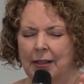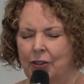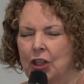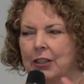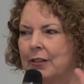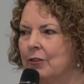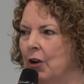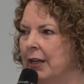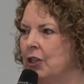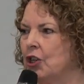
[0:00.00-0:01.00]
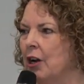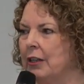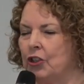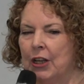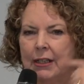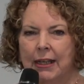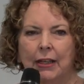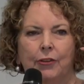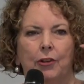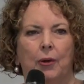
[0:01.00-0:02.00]
She had to strategize. She had to
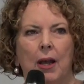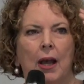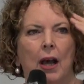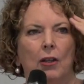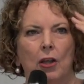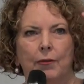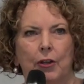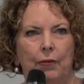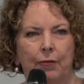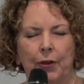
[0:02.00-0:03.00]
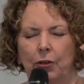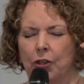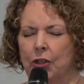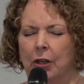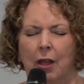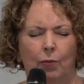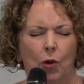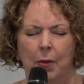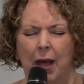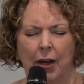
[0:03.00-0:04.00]
get through a lot of confusion. Like,
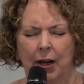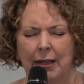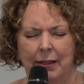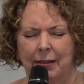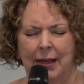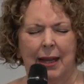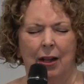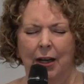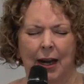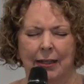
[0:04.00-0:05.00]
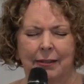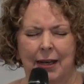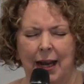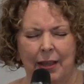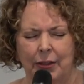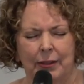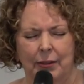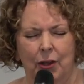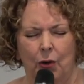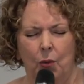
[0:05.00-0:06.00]
what am I don't understand. I don't understand how this is
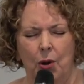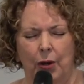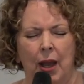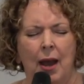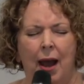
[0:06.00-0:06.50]
going to work.